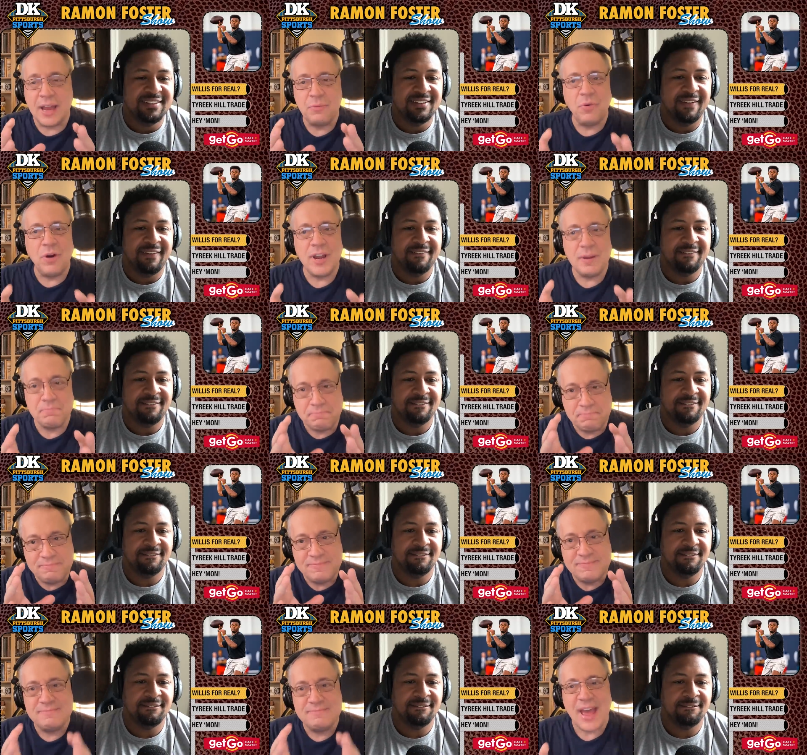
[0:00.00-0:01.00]
Speaker 1: I want to
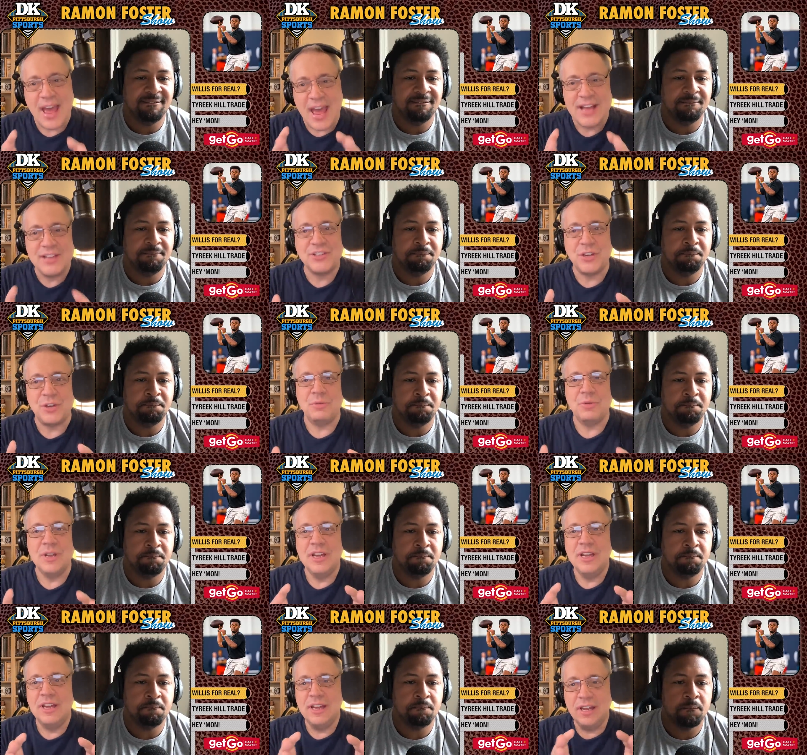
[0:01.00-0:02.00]
ask you,
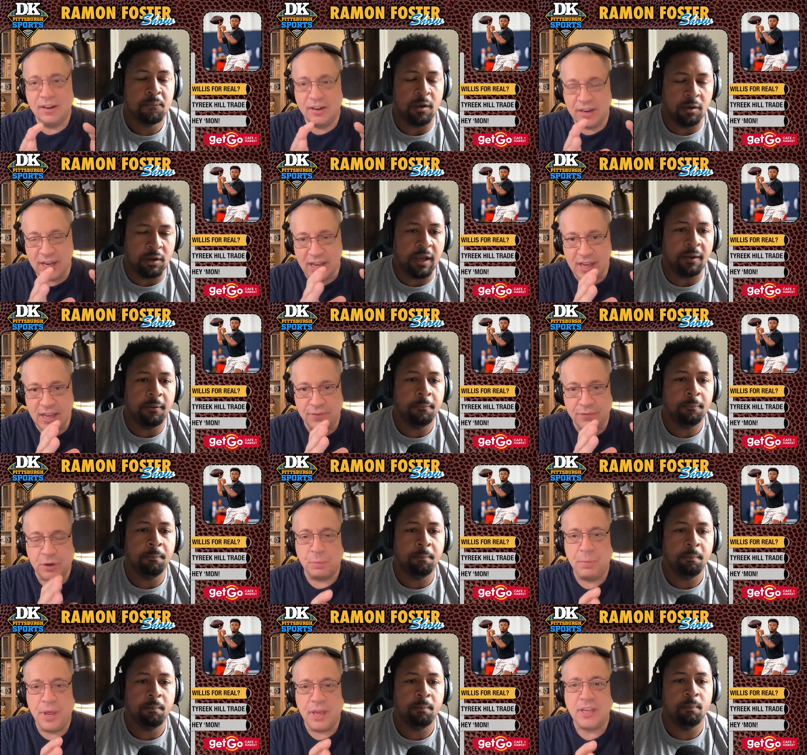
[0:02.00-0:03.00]
okay, if
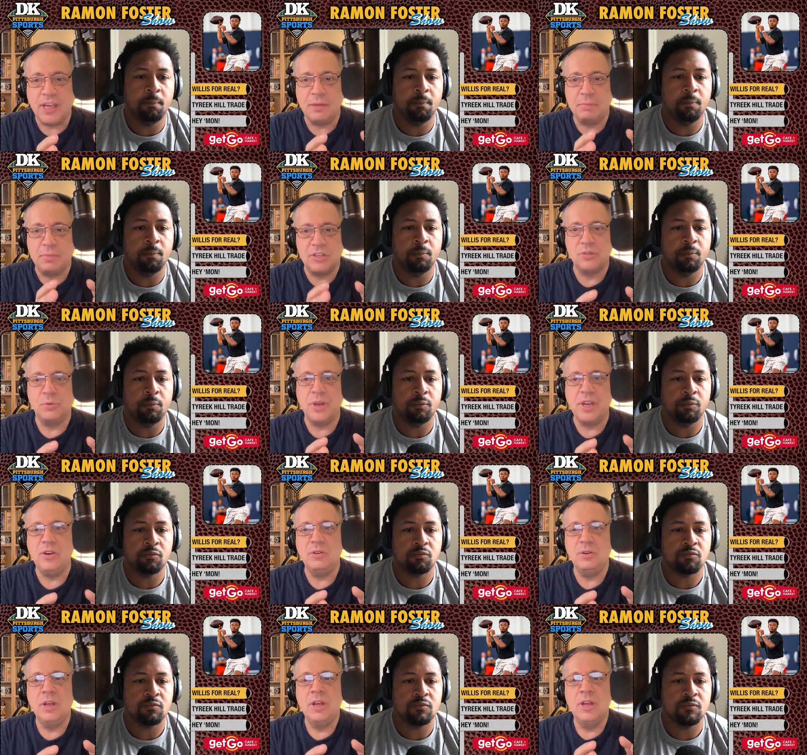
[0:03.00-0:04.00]
you're picking
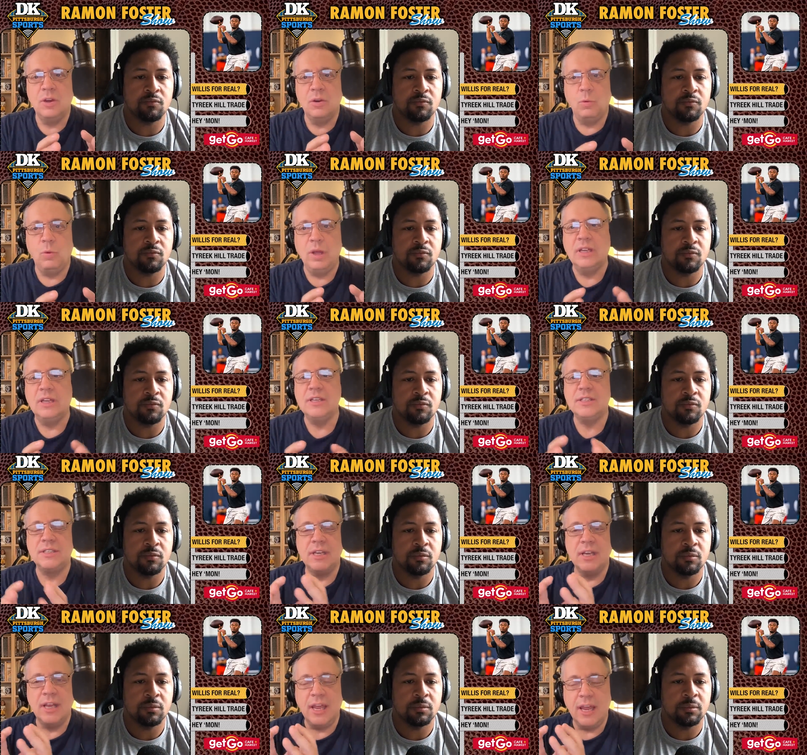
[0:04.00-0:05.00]
between
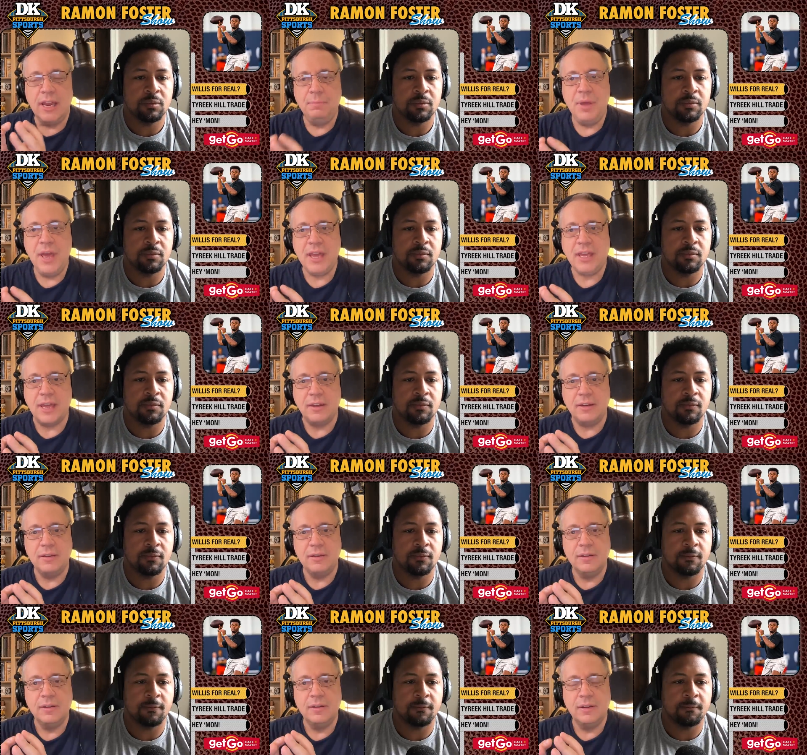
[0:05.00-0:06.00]
Willis and Pickett,
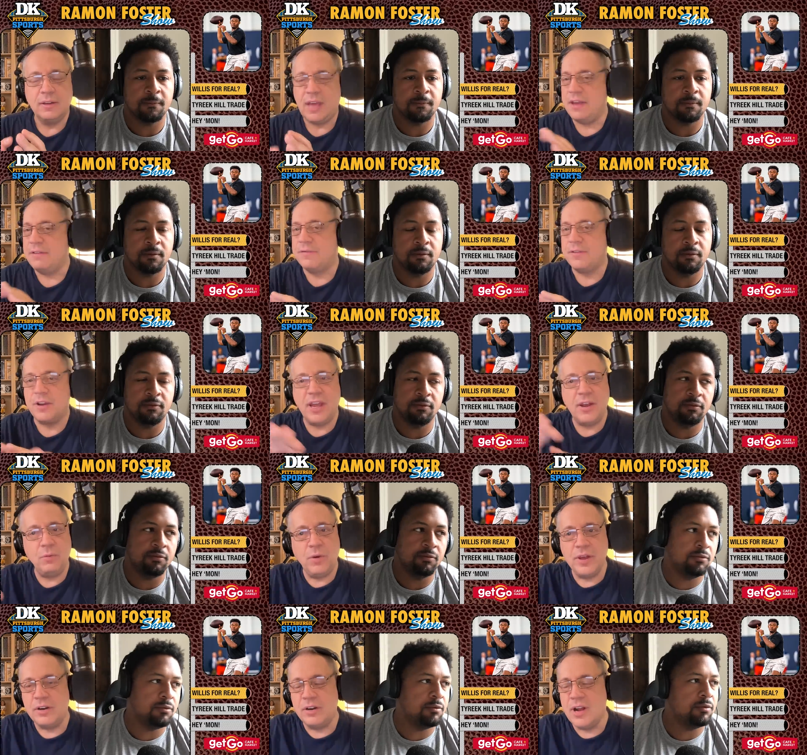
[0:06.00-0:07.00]
Okay,
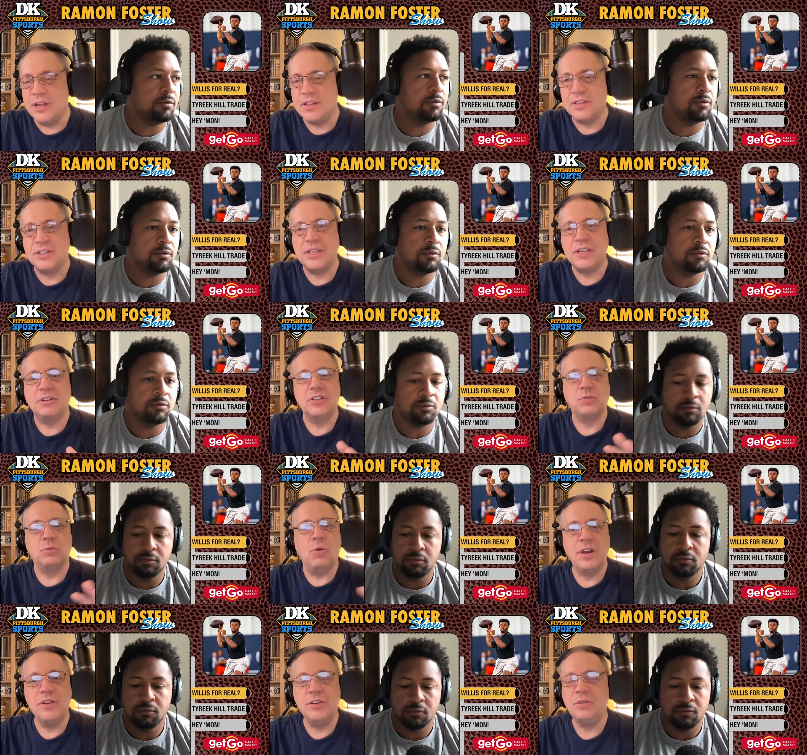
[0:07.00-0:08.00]
forget whether or not the Steelers
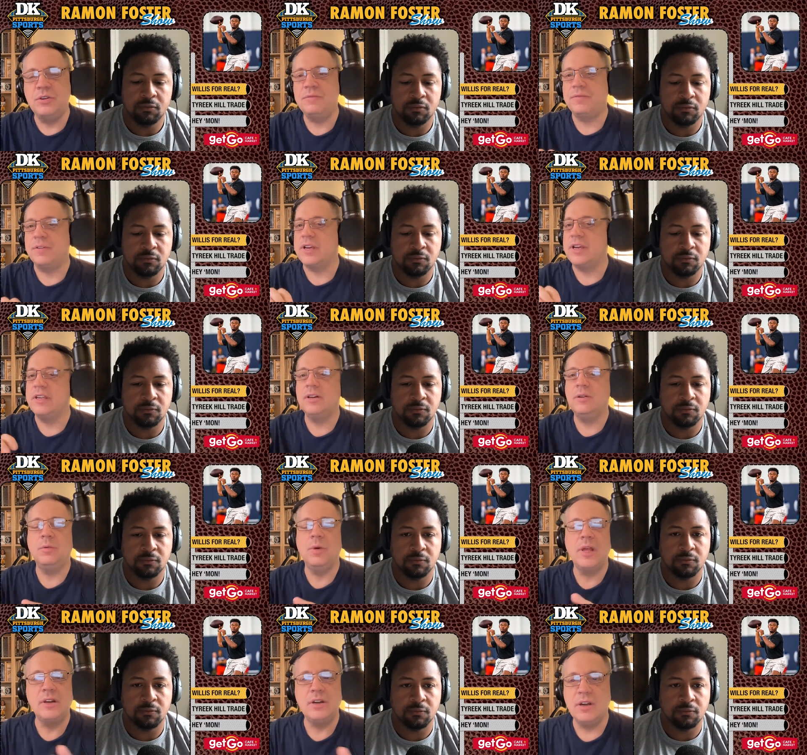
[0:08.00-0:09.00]
want to do it, forget
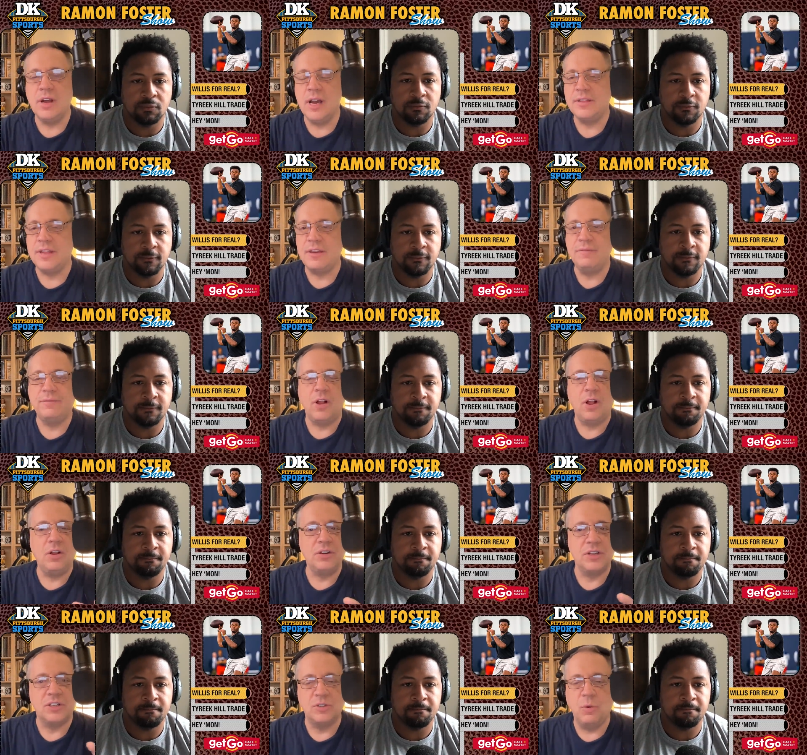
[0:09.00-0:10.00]
whether or not they
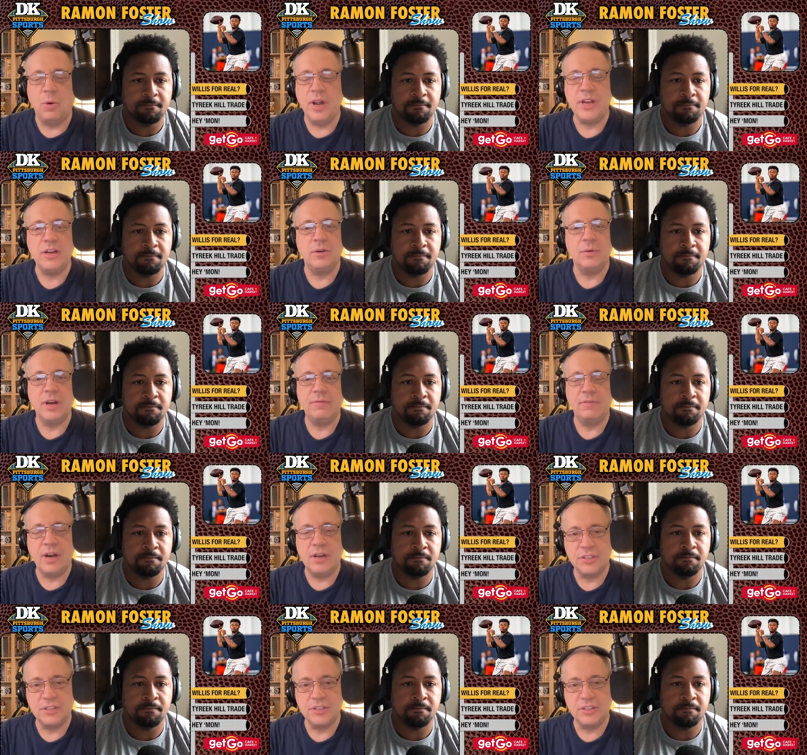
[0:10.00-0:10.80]
fall to 20 or whatever